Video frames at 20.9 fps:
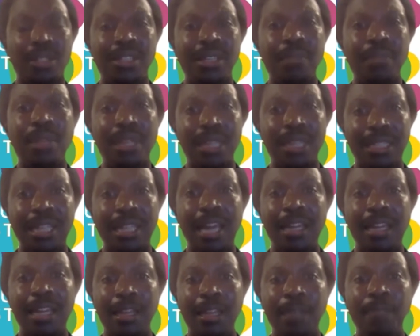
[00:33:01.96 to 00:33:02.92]
something inside
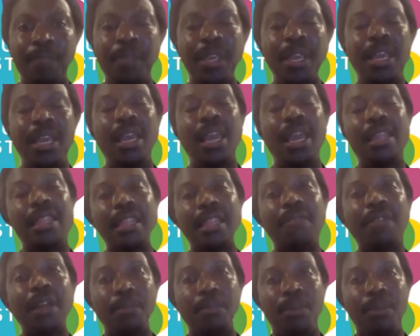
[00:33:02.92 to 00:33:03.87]
of them, and that they've
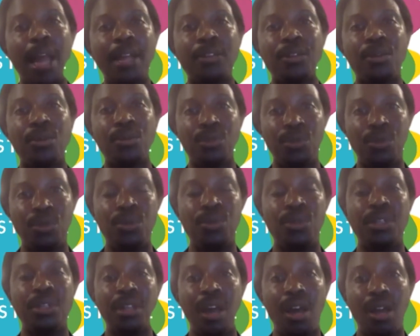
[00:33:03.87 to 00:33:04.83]
got practical tools
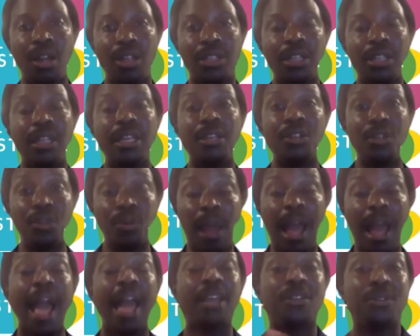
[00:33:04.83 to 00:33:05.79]
and knowledge that they do
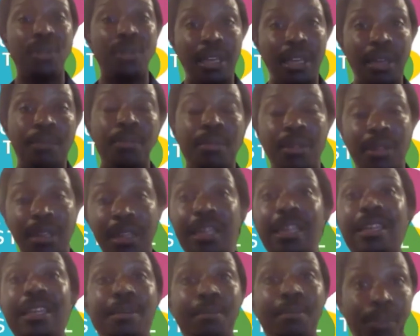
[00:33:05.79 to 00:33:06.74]
actually
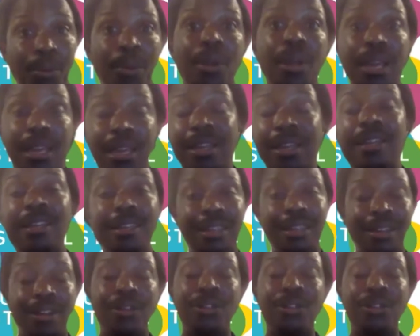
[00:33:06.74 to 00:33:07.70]
employ
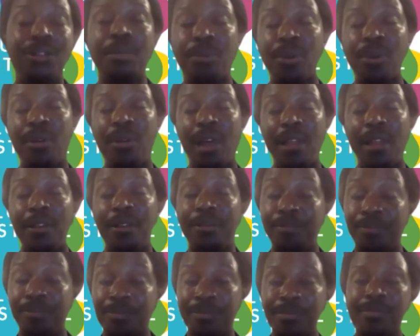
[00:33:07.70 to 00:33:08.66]
or deploy
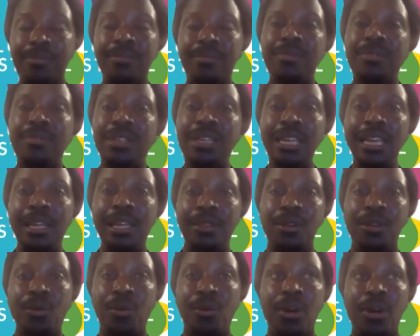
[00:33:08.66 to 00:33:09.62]
rather in
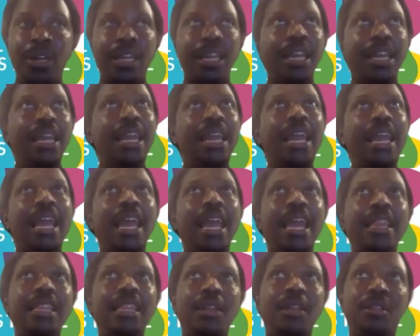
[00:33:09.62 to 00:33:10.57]
their work.
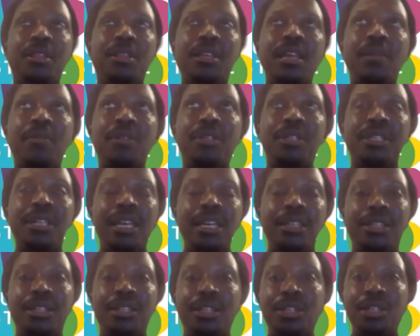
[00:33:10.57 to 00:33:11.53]
And the other thing I would just say
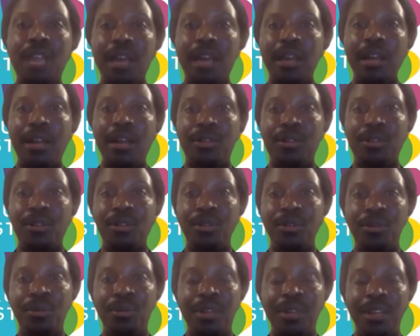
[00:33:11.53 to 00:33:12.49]
is just a shout out
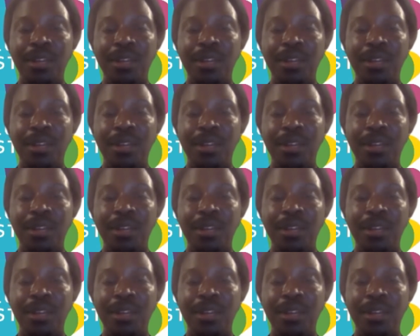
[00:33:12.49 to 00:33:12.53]
to